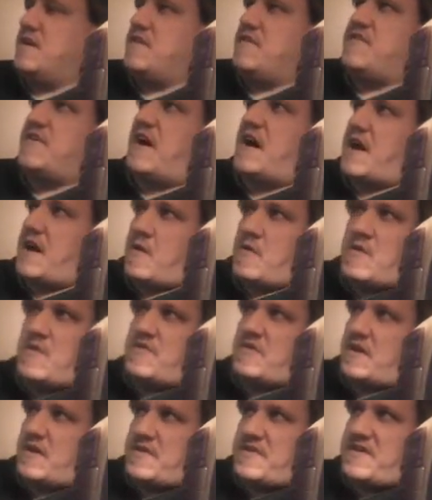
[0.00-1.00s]

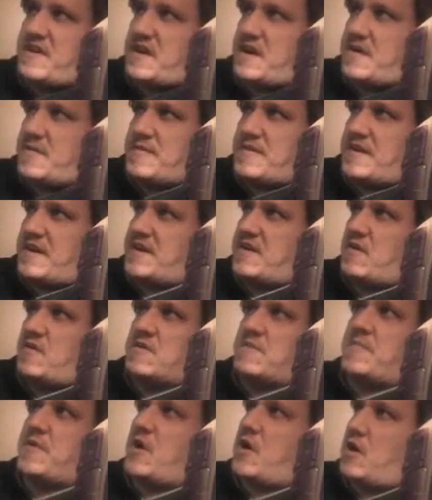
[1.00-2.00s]
diaries on tape, and then I
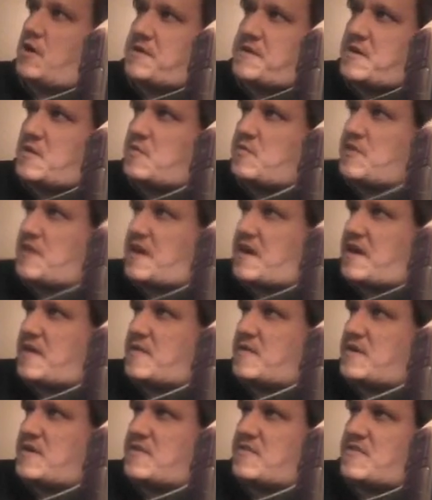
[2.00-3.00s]
called them audio
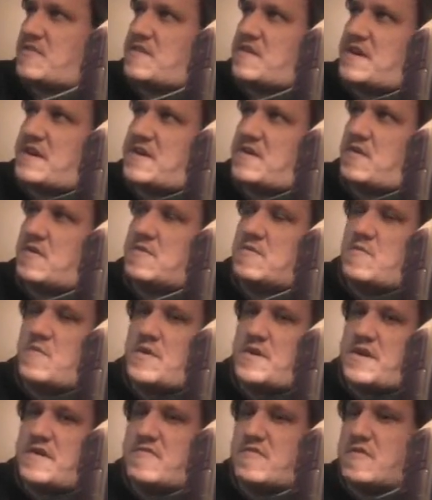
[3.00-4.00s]
diaries, and then I called them
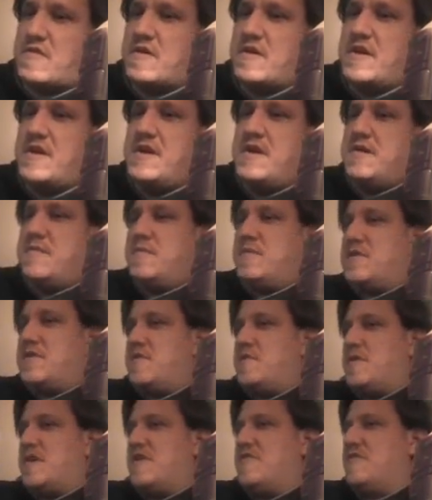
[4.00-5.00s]
whatever. But
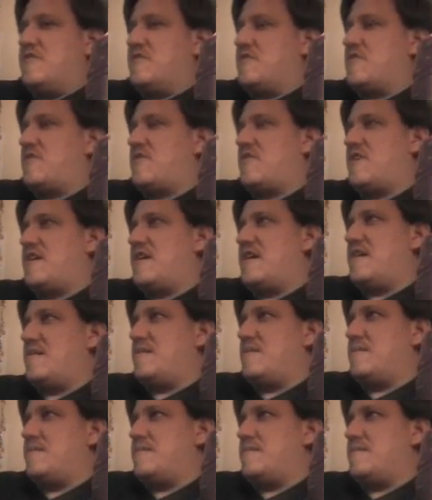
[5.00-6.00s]
you might just
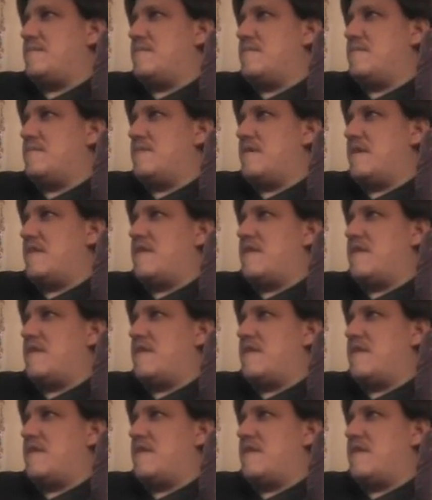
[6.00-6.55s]
say that